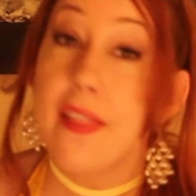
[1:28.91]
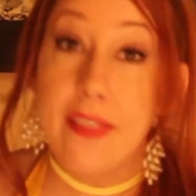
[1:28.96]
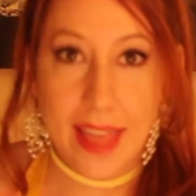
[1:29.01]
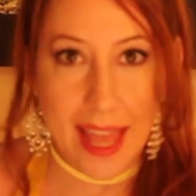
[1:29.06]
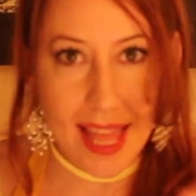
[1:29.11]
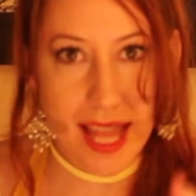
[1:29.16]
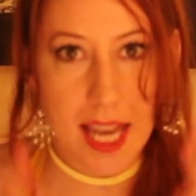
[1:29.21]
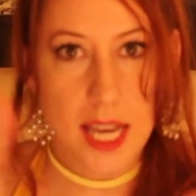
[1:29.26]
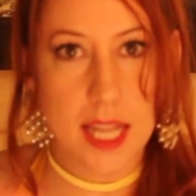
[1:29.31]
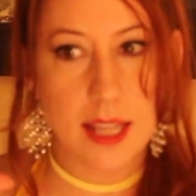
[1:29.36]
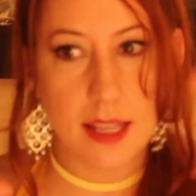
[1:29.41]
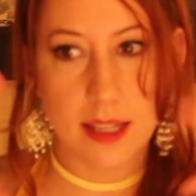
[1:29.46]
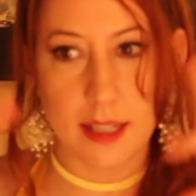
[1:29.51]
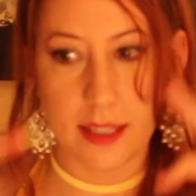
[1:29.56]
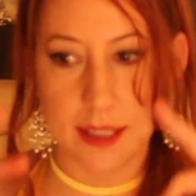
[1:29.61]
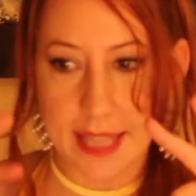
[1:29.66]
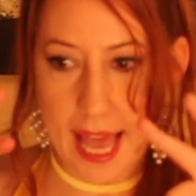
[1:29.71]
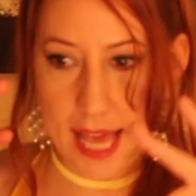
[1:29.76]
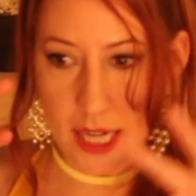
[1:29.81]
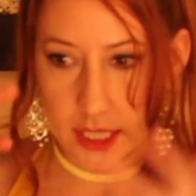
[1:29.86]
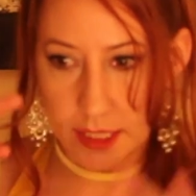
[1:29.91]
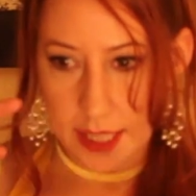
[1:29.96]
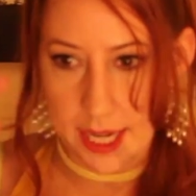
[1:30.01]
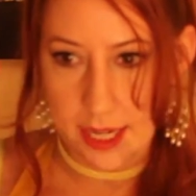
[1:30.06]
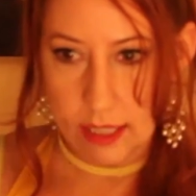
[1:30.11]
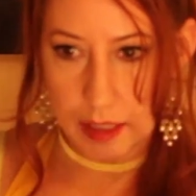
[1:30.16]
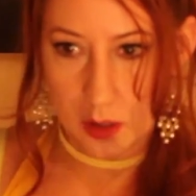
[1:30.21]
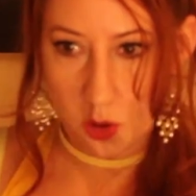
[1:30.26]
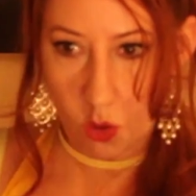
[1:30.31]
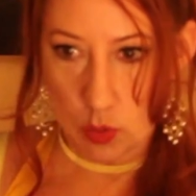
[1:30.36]
And then the
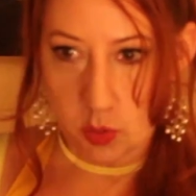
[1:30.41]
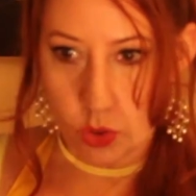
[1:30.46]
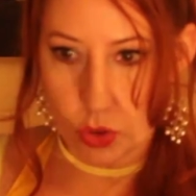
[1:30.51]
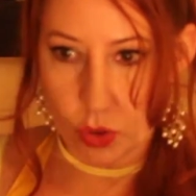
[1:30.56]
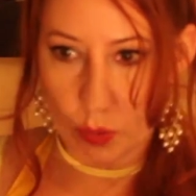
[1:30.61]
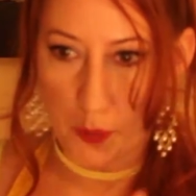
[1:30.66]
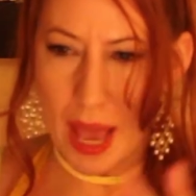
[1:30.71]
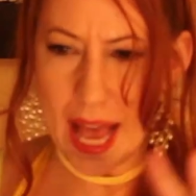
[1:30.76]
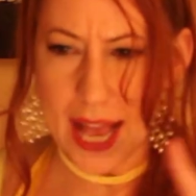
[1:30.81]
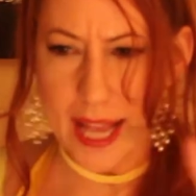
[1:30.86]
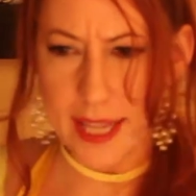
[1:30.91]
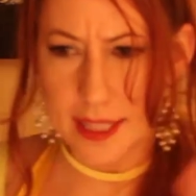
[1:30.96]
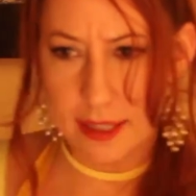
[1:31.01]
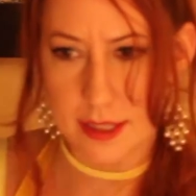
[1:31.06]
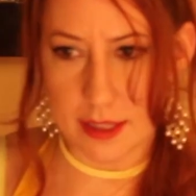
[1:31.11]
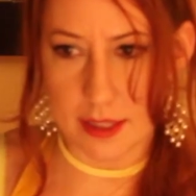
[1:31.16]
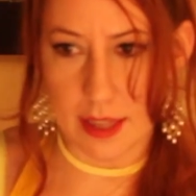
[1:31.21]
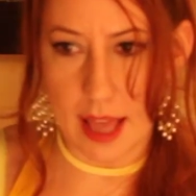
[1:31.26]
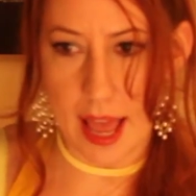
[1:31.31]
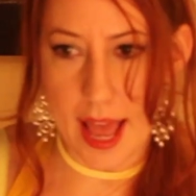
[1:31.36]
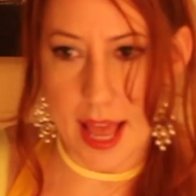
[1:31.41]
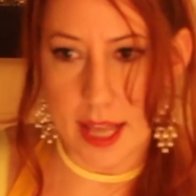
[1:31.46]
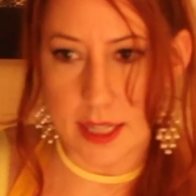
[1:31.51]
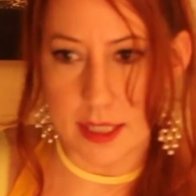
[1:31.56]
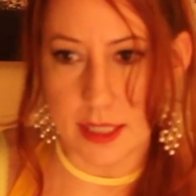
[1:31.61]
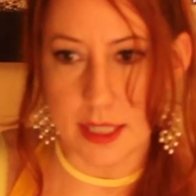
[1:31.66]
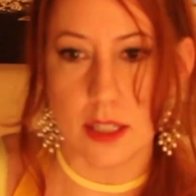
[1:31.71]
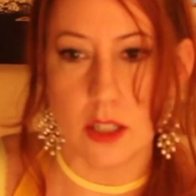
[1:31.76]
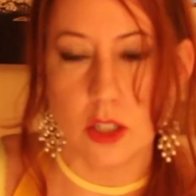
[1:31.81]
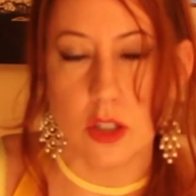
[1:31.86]
satellite goes past
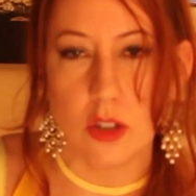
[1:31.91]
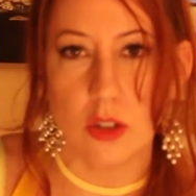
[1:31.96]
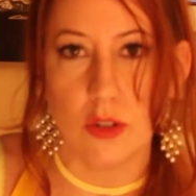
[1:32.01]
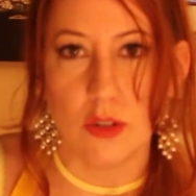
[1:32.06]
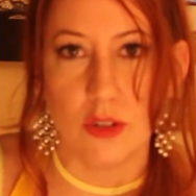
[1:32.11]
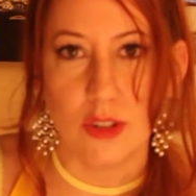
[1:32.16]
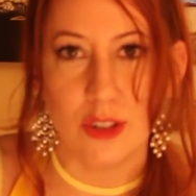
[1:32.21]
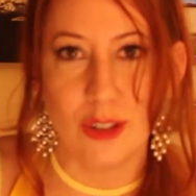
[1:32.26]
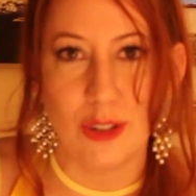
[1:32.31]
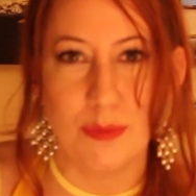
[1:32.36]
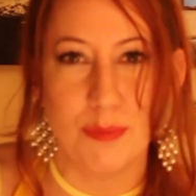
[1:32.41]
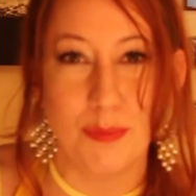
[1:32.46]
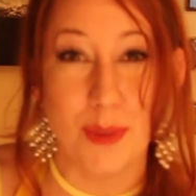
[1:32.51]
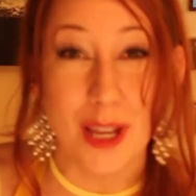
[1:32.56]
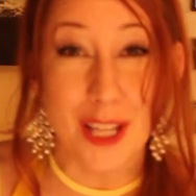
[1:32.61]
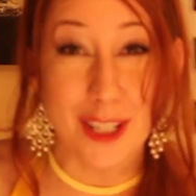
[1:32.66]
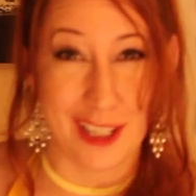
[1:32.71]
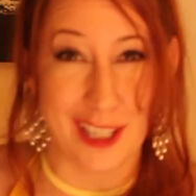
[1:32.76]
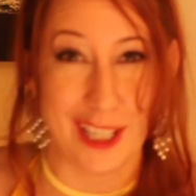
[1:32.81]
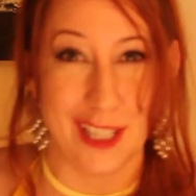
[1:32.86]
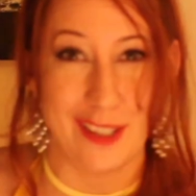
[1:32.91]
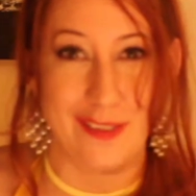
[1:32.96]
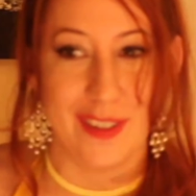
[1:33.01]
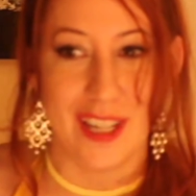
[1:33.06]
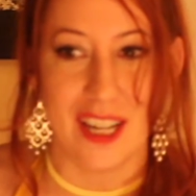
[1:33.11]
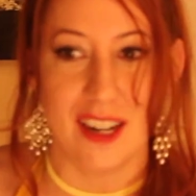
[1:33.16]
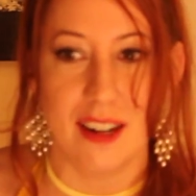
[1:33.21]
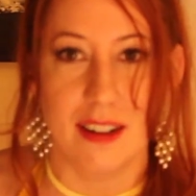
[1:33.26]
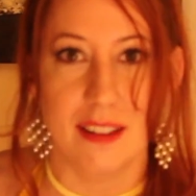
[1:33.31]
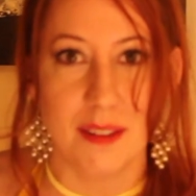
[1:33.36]
that into the
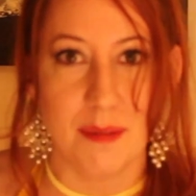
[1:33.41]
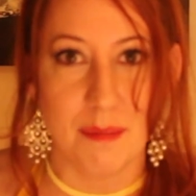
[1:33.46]
mesosphere.